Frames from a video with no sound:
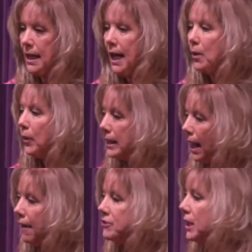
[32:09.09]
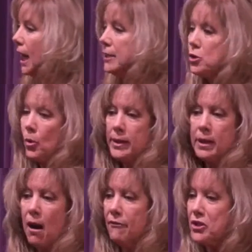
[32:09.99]
And we left, and I enjoyed the
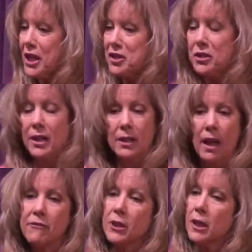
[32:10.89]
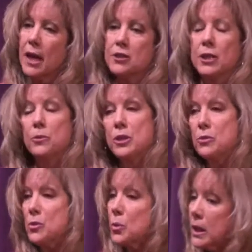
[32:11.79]
conversation, and I loved the lunch, and she
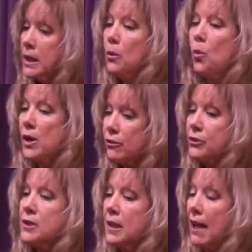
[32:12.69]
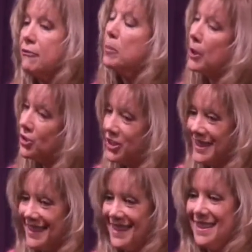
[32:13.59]
was really a wonderful, delightful person.